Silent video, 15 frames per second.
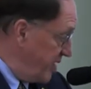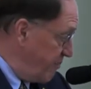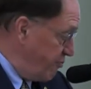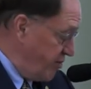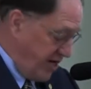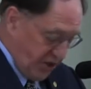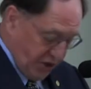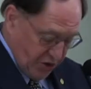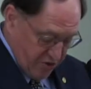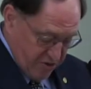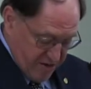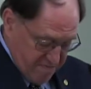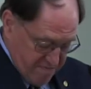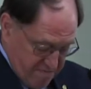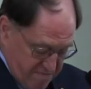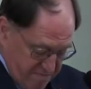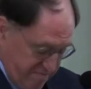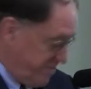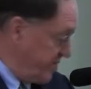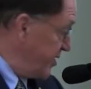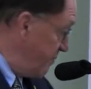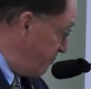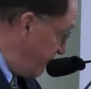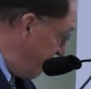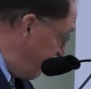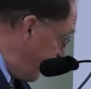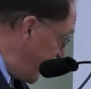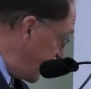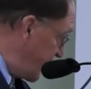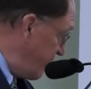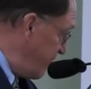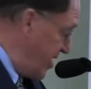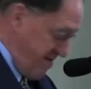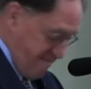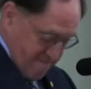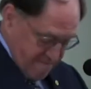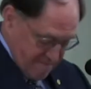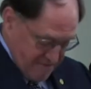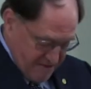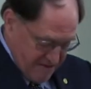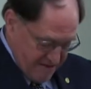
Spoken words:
the priesthood, the professorate,